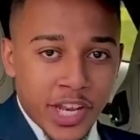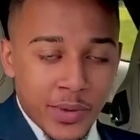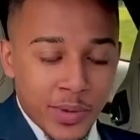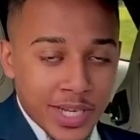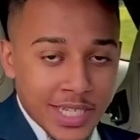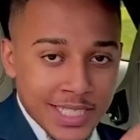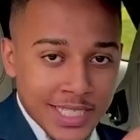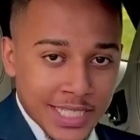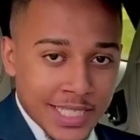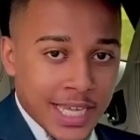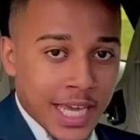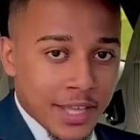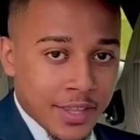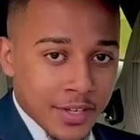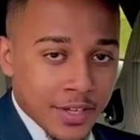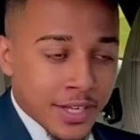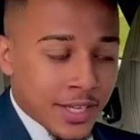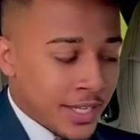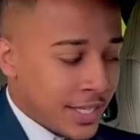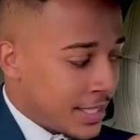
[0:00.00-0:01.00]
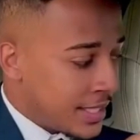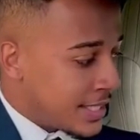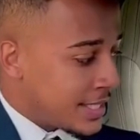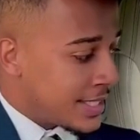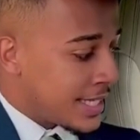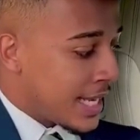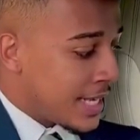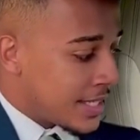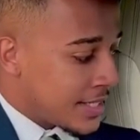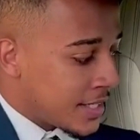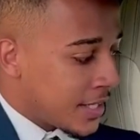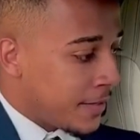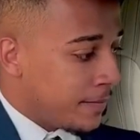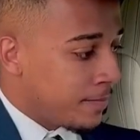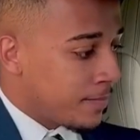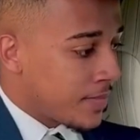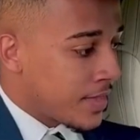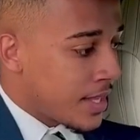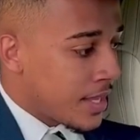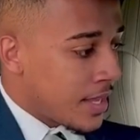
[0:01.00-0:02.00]
anyway, together in the centre.
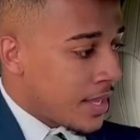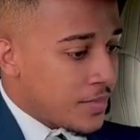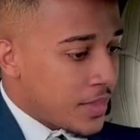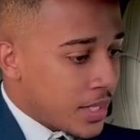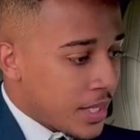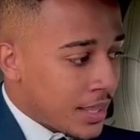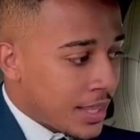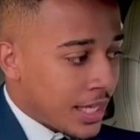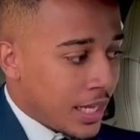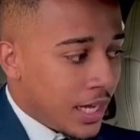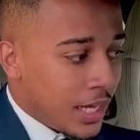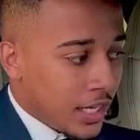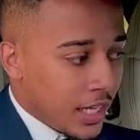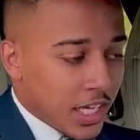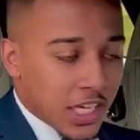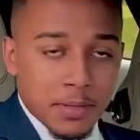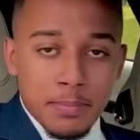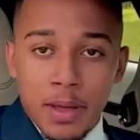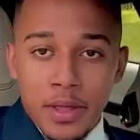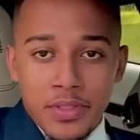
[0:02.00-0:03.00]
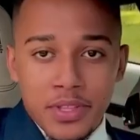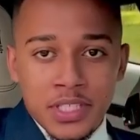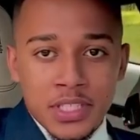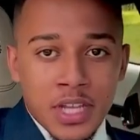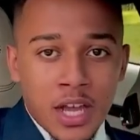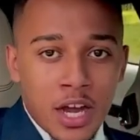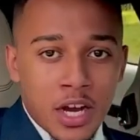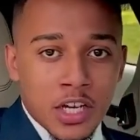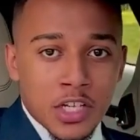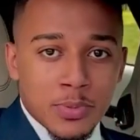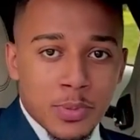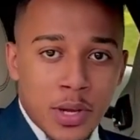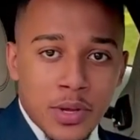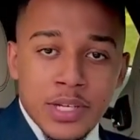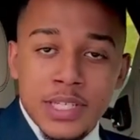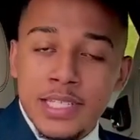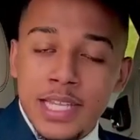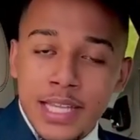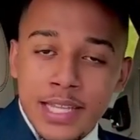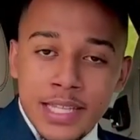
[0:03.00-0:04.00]
The thing I like about this driving
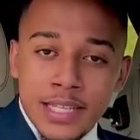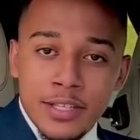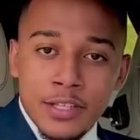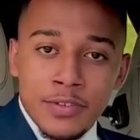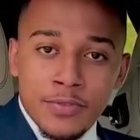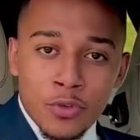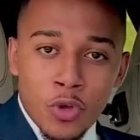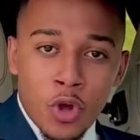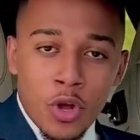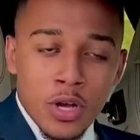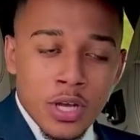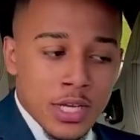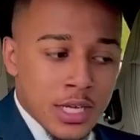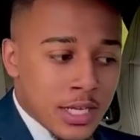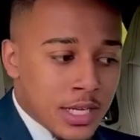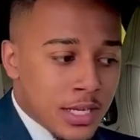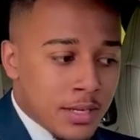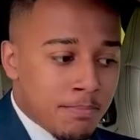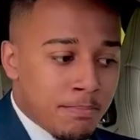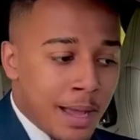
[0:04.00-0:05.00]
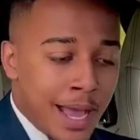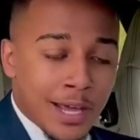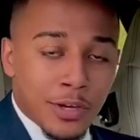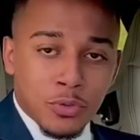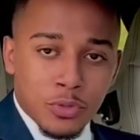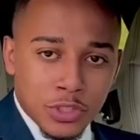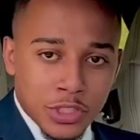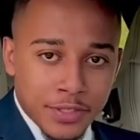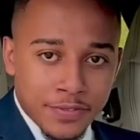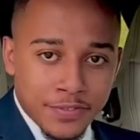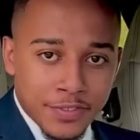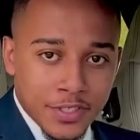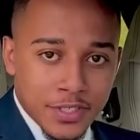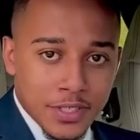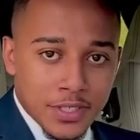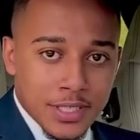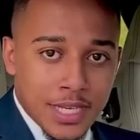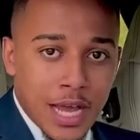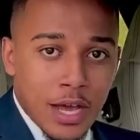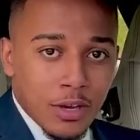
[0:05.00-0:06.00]
modes, I think you've got paddle
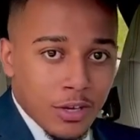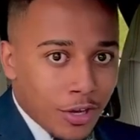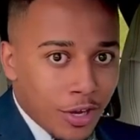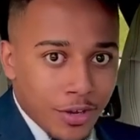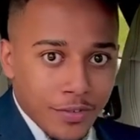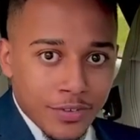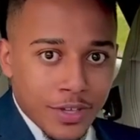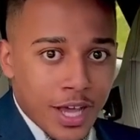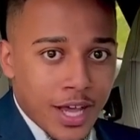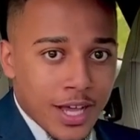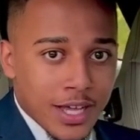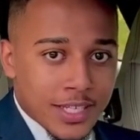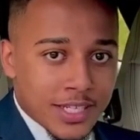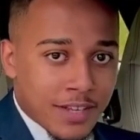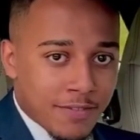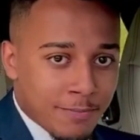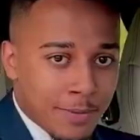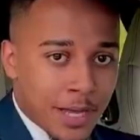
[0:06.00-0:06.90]
mode. Now a lot of cars have